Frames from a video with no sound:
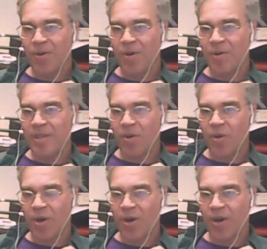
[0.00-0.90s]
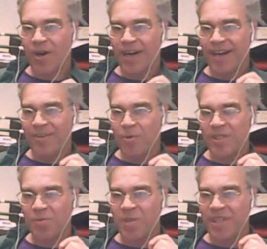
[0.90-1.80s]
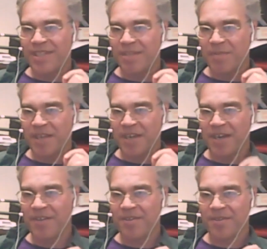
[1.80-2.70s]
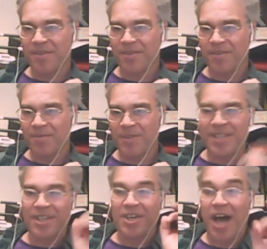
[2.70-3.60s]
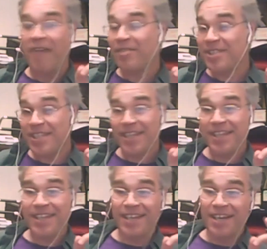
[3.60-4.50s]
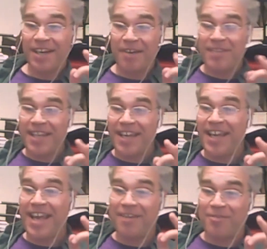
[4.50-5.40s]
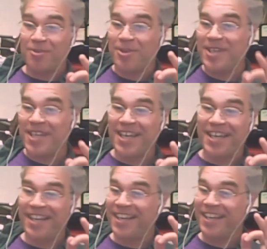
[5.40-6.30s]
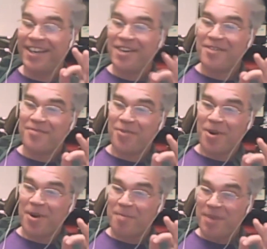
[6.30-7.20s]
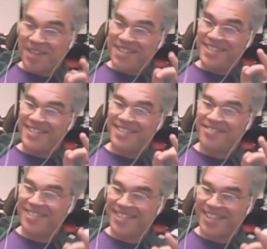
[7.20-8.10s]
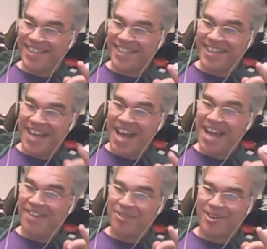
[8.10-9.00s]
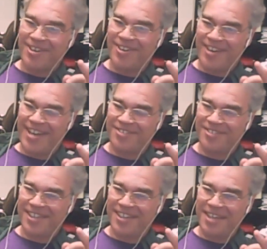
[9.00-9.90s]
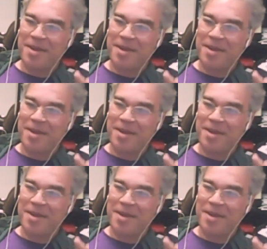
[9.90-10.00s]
or or was it really something other? Was it the novelty of digging? And if you were digging for months, it was suddenly not or or not so suddenly,